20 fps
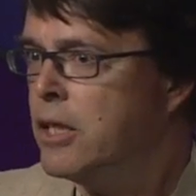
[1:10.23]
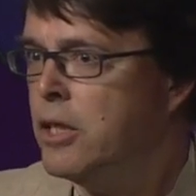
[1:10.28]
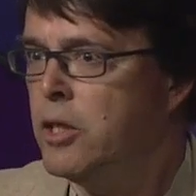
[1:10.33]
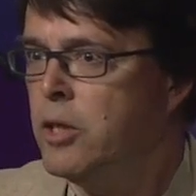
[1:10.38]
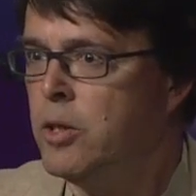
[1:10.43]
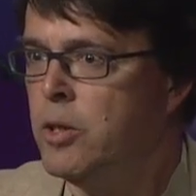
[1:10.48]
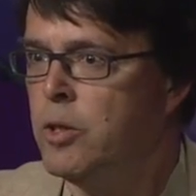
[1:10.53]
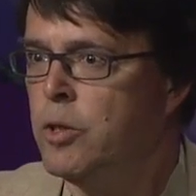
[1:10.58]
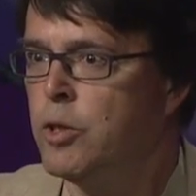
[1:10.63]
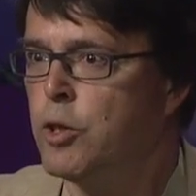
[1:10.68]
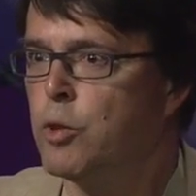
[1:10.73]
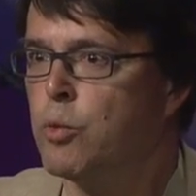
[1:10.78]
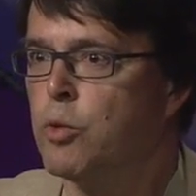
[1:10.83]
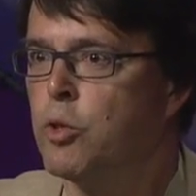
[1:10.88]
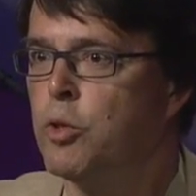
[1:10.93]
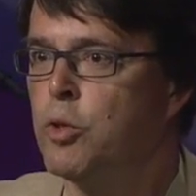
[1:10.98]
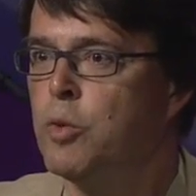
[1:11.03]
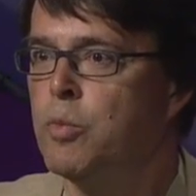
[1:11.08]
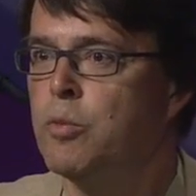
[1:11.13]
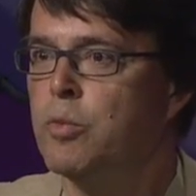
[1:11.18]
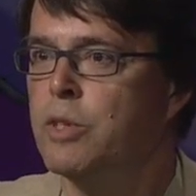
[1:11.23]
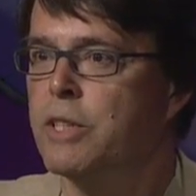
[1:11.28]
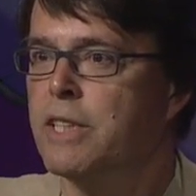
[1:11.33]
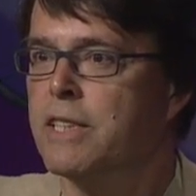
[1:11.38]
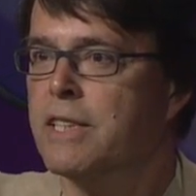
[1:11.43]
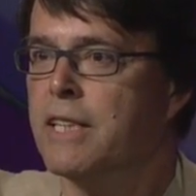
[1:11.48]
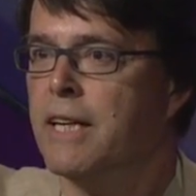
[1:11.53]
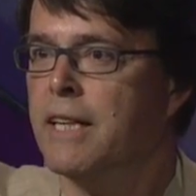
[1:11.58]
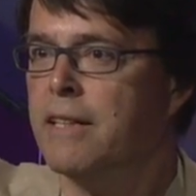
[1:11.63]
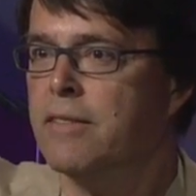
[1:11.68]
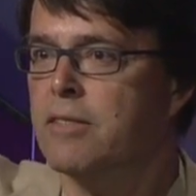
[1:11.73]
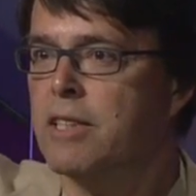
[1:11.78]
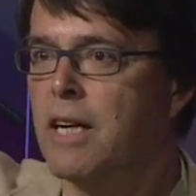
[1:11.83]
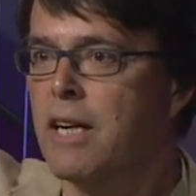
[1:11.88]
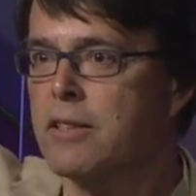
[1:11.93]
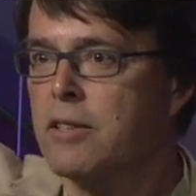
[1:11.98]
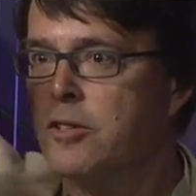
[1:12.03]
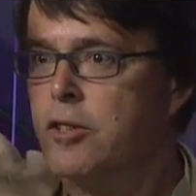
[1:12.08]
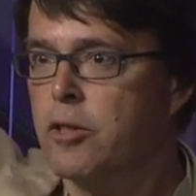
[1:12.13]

huge room with this kind of Doctor